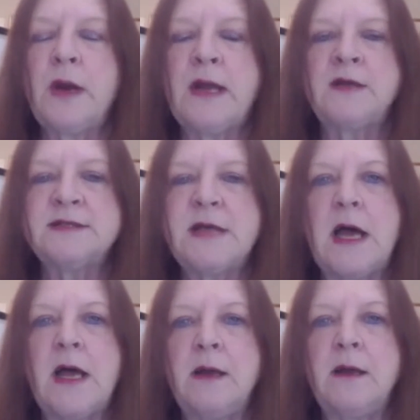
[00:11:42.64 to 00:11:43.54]
And I went
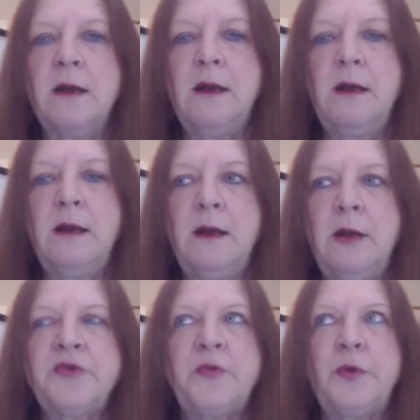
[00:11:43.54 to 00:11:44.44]
outside.
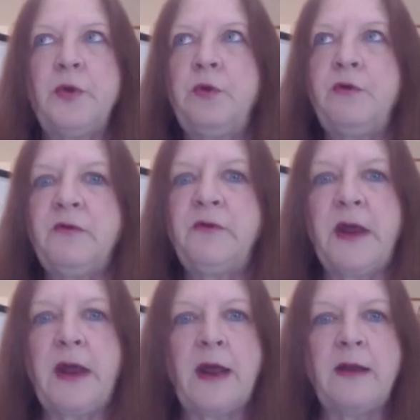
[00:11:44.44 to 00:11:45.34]
And it was a
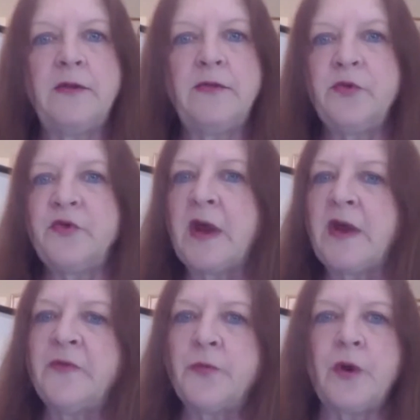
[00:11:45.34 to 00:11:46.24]
beautiful day,
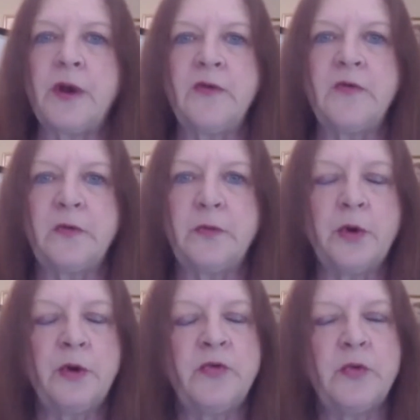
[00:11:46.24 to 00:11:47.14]
and it was a nice
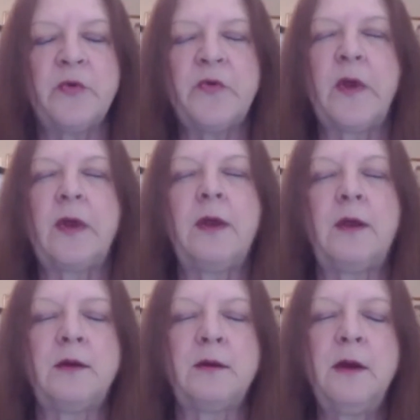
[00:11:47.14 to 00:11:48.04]
breeze, and the birds were
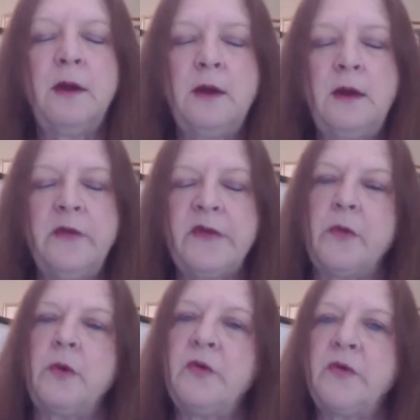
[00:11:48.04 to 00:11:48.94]
singing. And
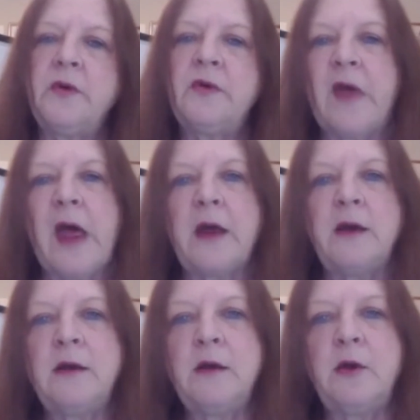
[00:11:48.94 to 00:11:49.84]
someone was
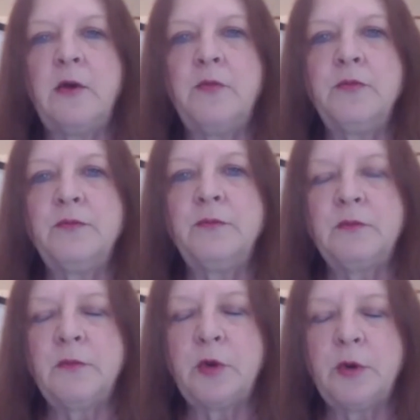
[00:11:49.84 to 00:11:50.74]
inside, you
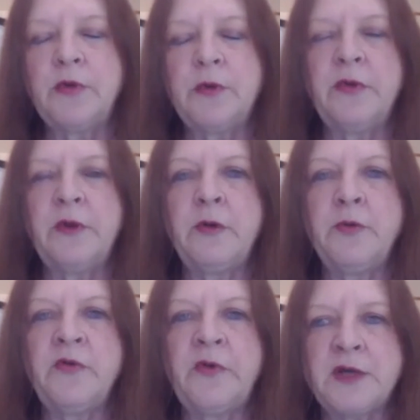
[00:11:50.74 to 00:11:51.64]
know, going
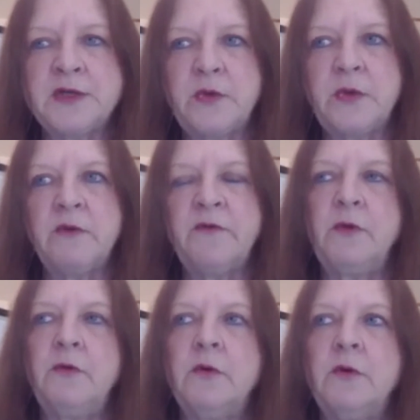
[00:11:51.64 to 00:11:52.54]
through their
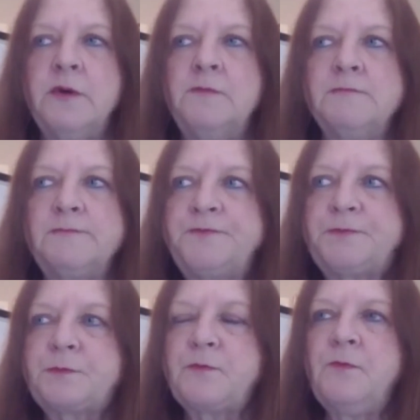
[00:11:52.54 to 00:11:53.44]
procession with their funeral. And